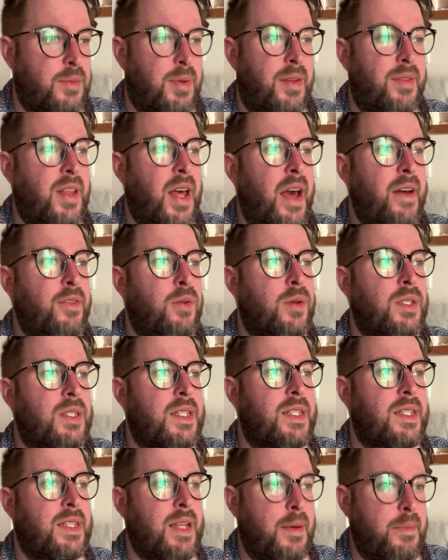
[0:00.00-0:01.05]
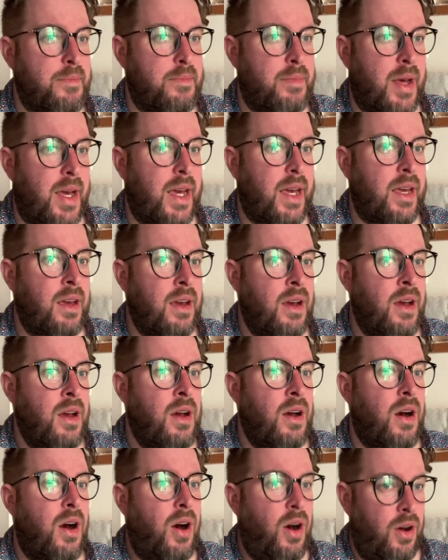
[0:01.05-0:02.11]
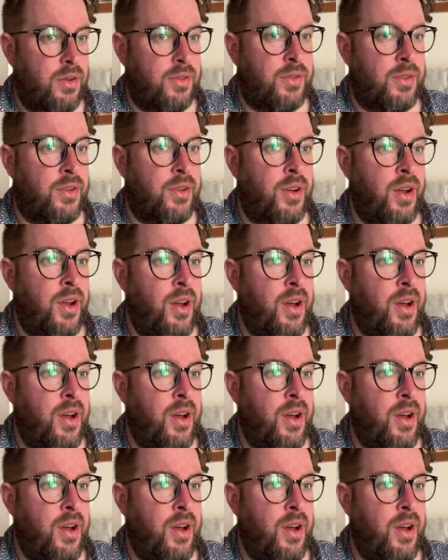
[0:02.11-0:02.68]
but if they ever want to send me on